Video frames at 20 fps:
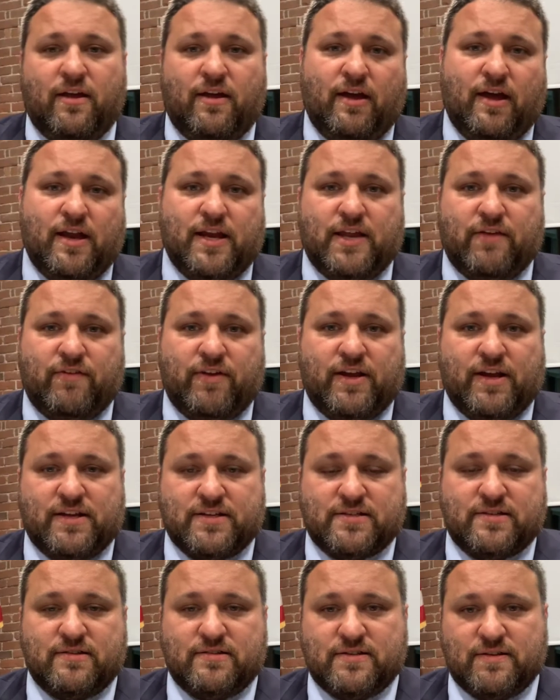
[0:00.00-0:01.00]
and giving
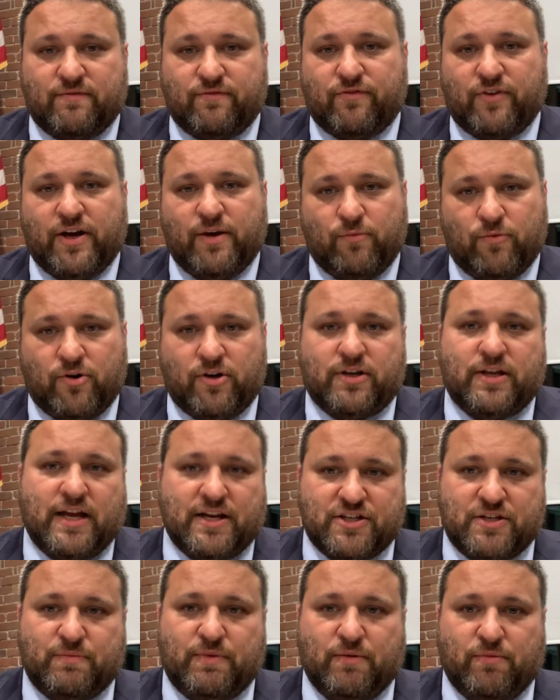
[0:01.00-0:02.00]
us some framework to
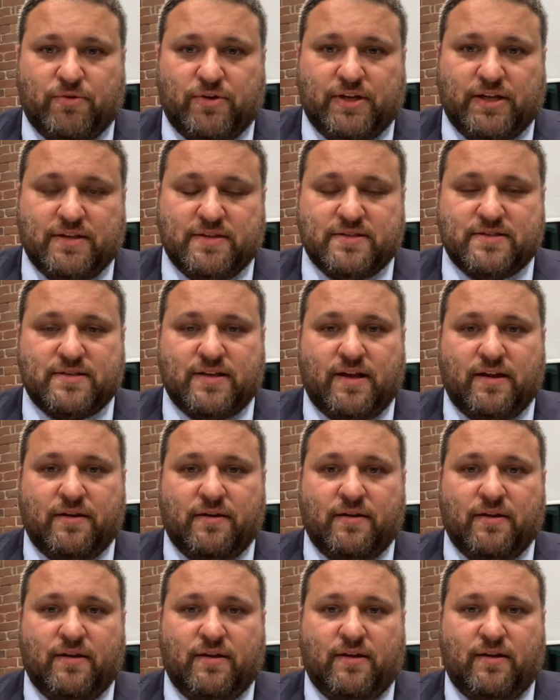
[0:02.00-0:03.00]
actually be able to get this done
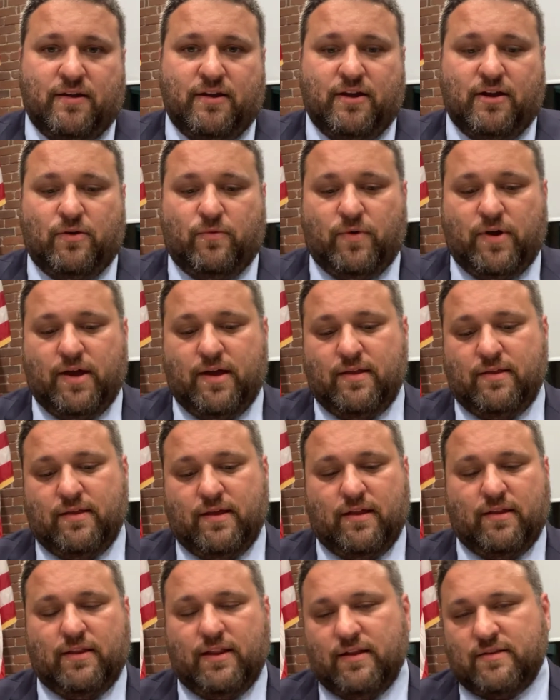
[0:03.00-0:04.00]
in a way
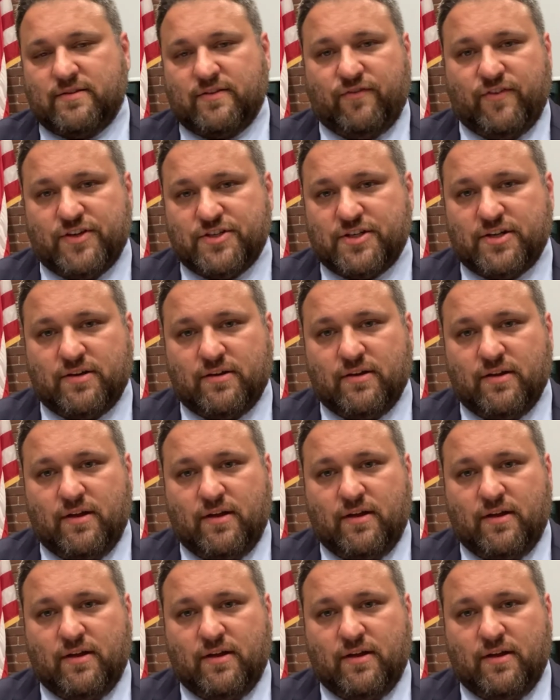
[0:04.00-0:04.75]
that's efficient,